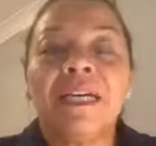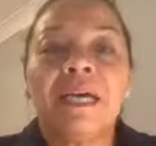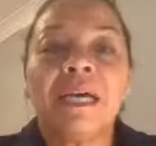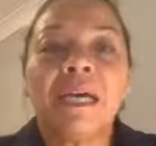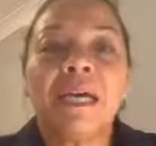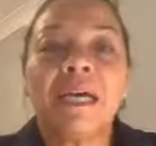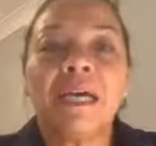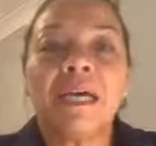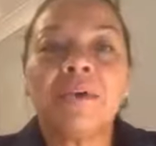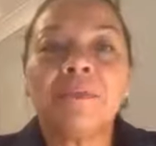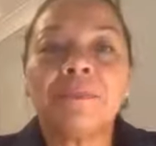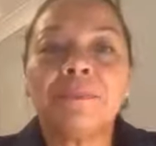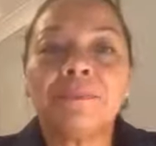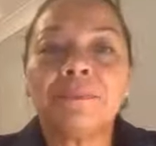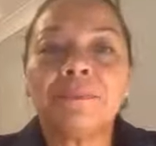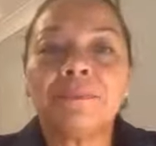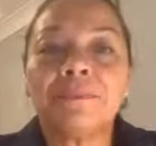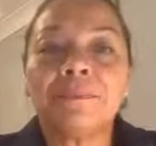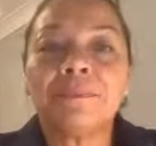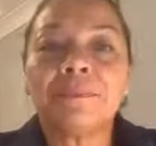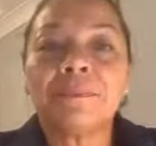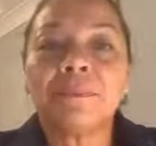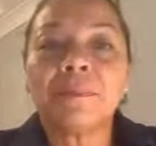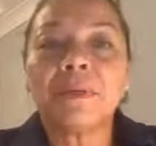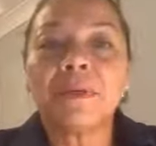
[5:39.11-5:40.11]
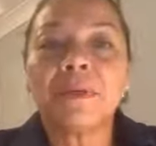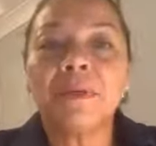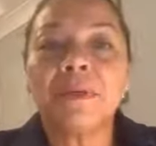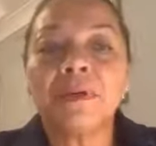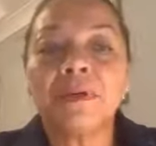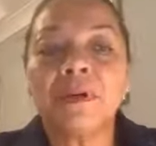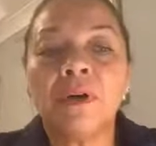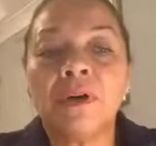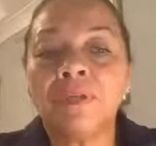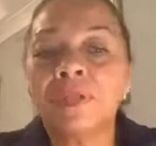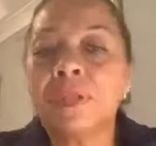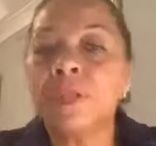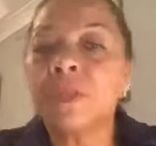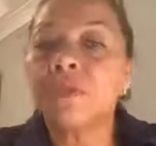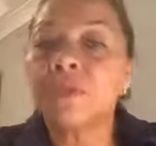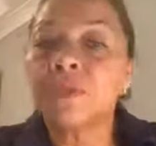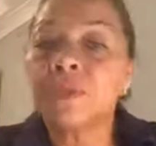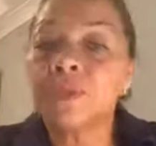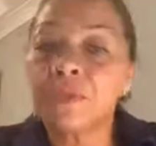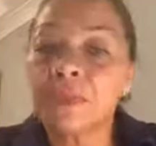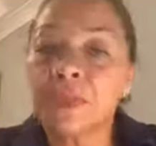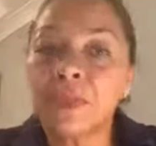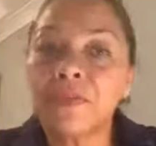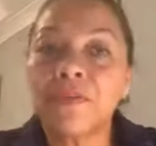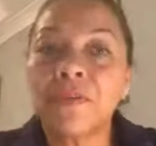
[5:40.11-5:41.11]
Only
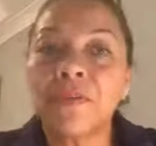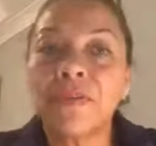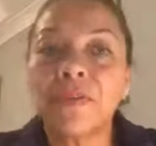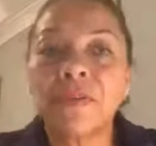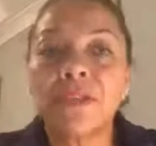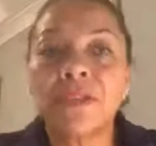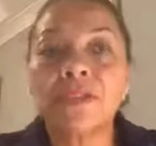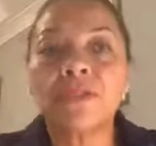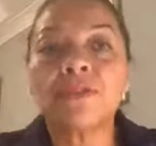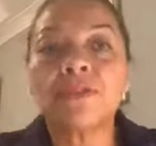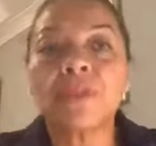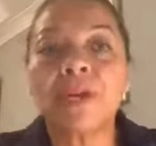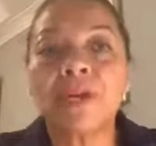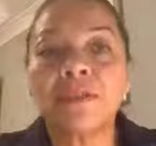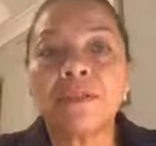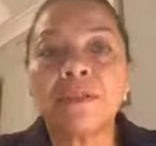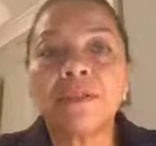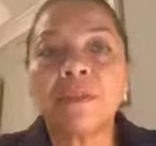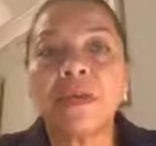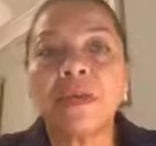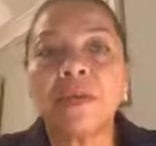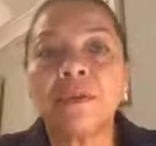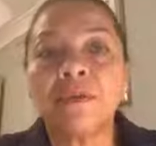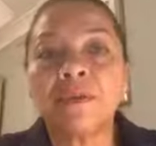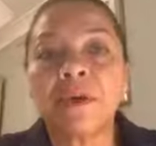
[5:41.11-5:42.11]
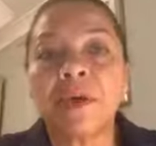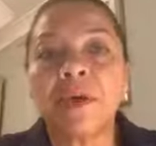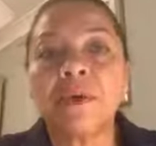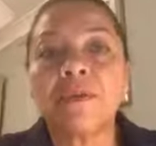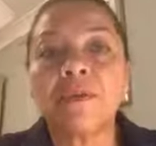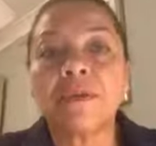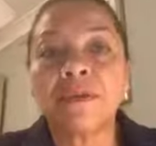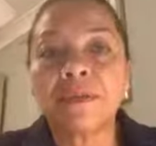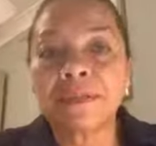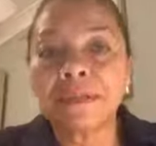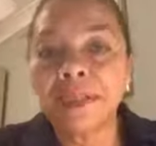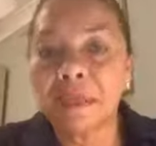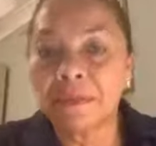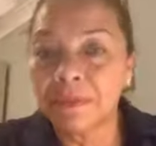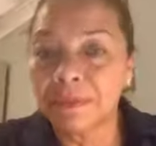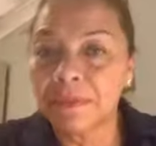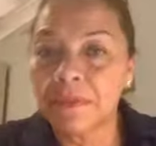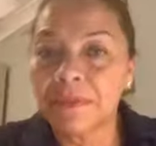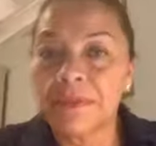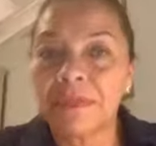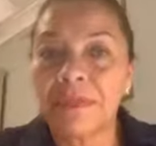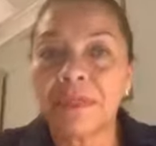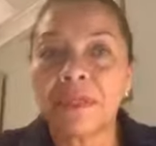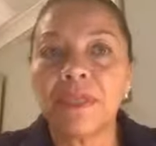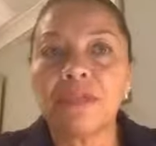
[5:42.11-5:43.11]
causes us further stress. So our
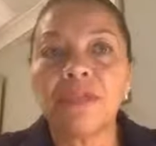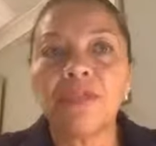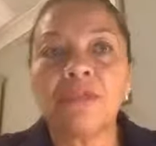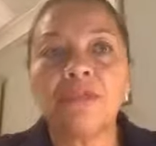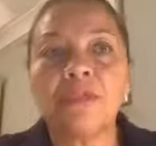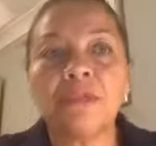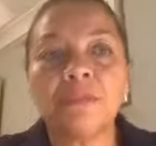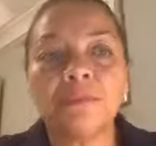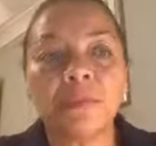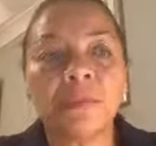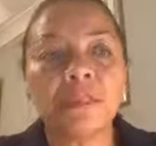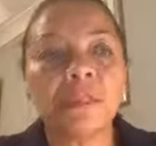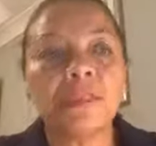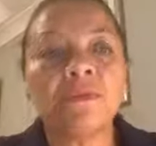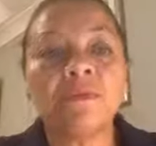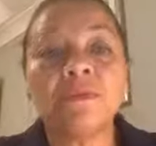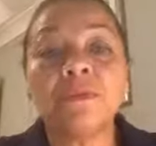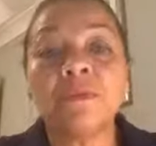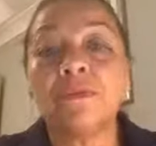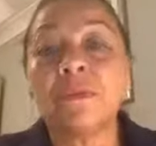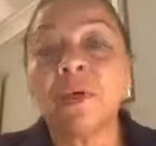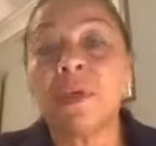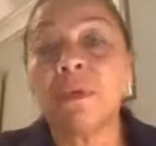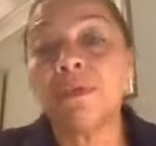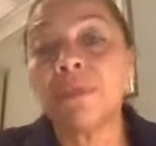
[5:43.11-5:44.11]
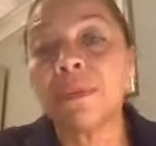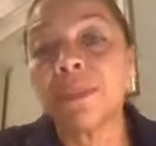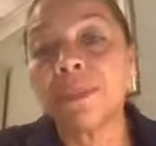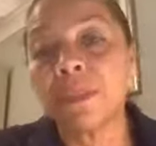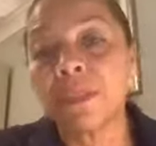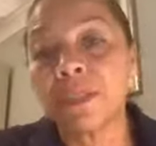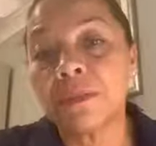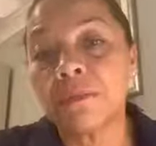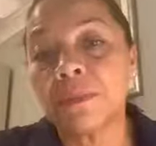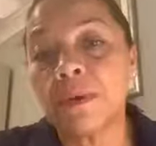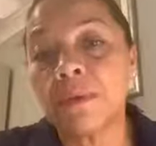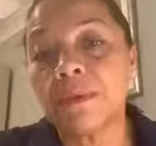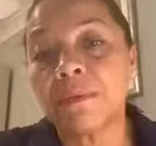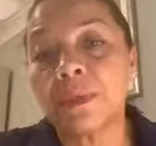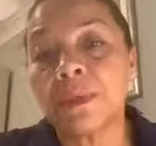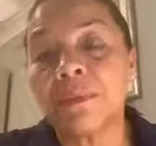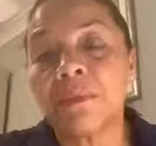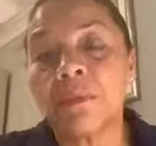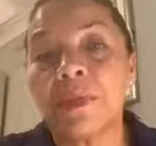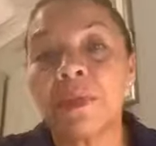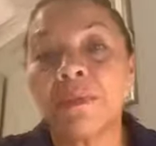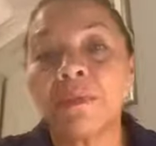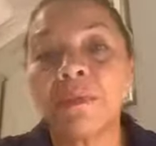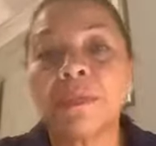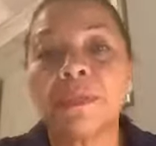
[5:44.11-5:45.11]
acceptance and enjoyment of the moment is what we
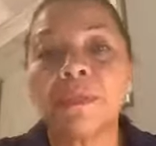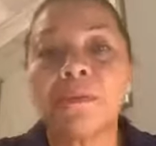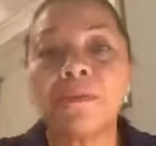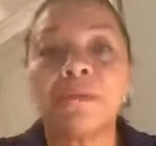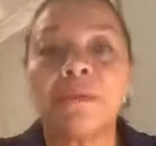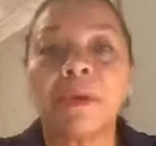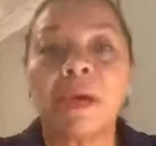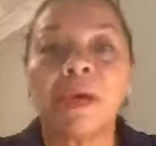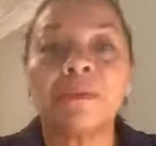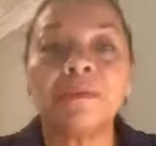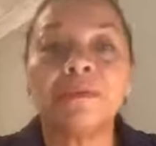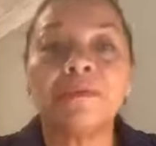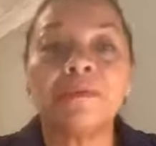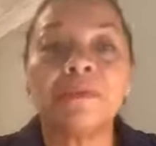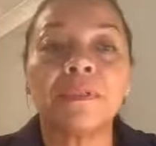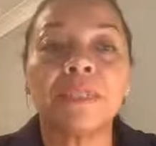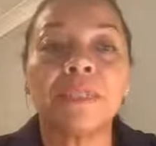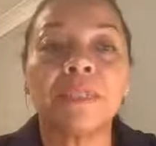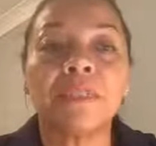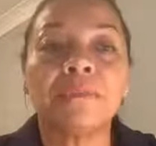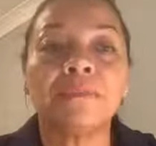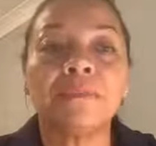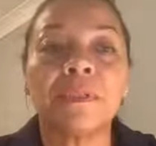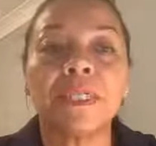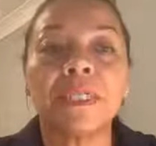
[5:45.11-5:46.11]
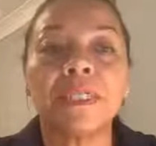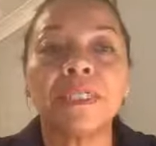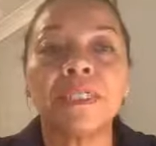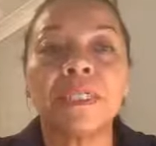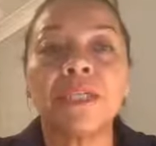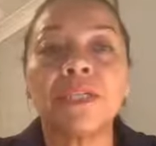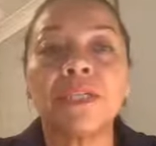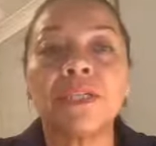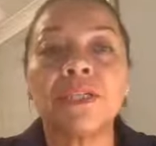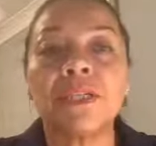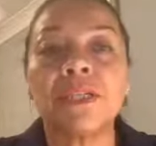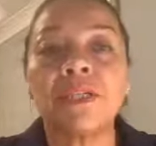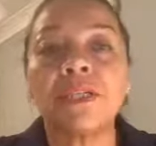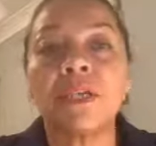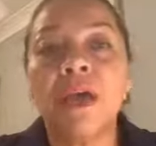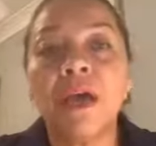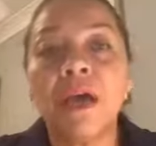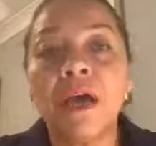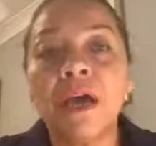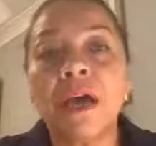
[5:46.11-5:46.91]
work with in mindfulness and meditation.